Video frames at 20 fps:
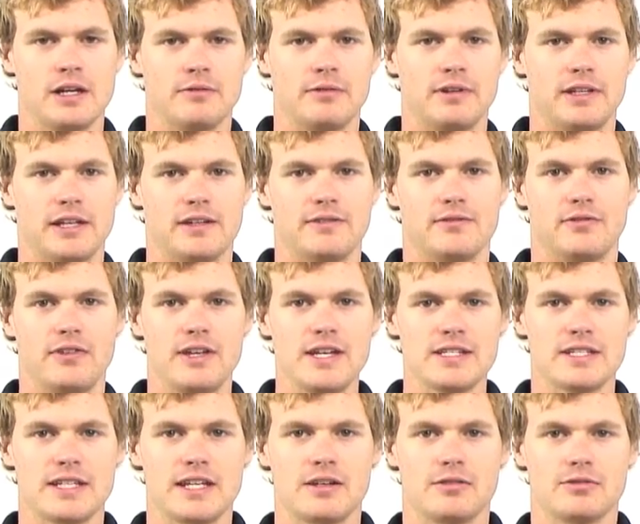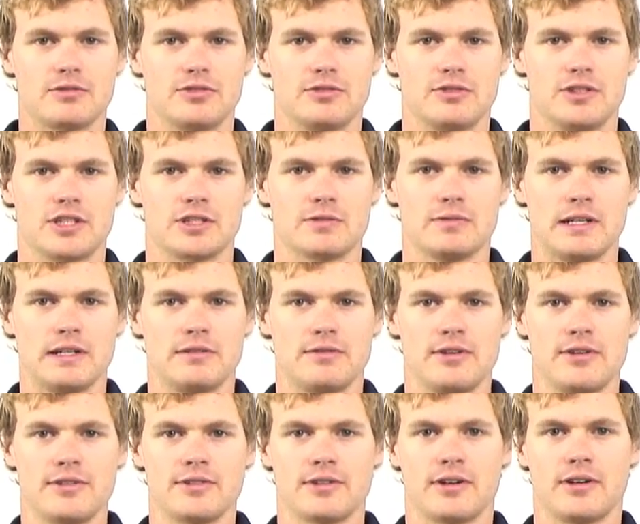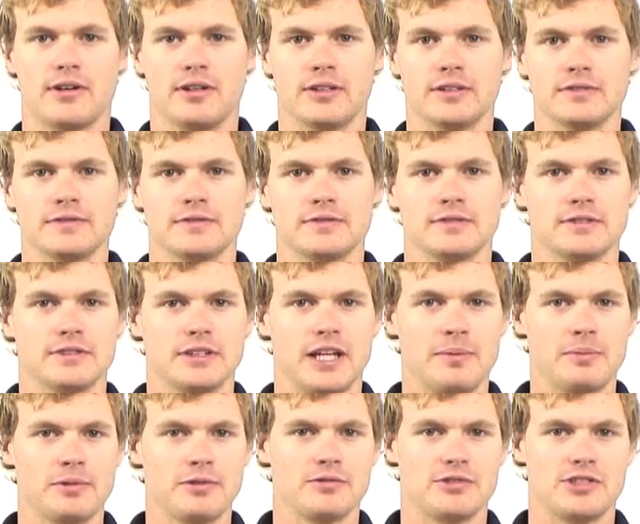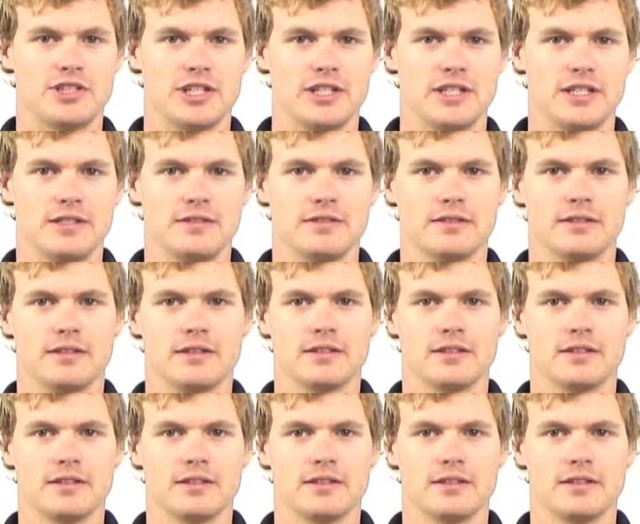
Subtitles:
we get v is equal to the square root of capital G,